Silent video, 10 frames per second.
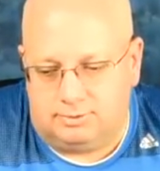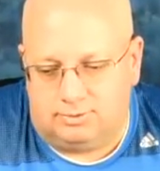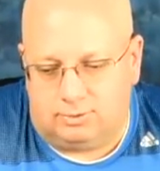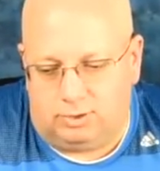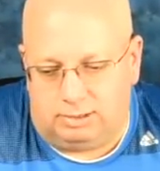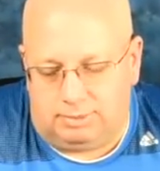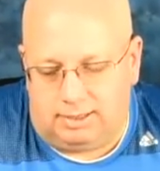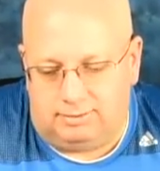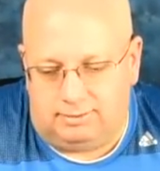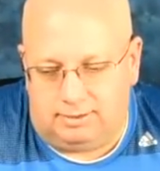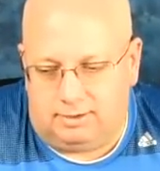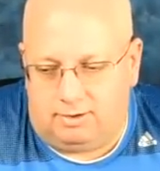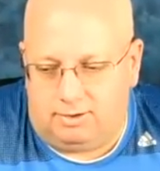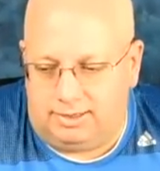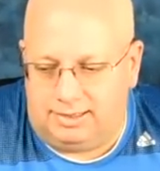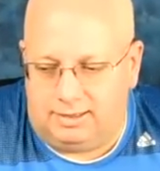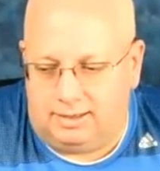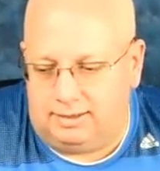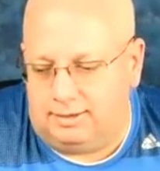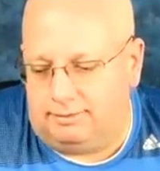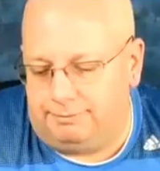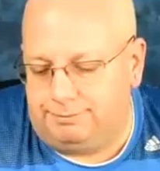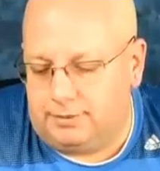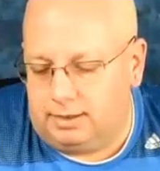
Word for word: SCREAM, S-C-R-E-A-M.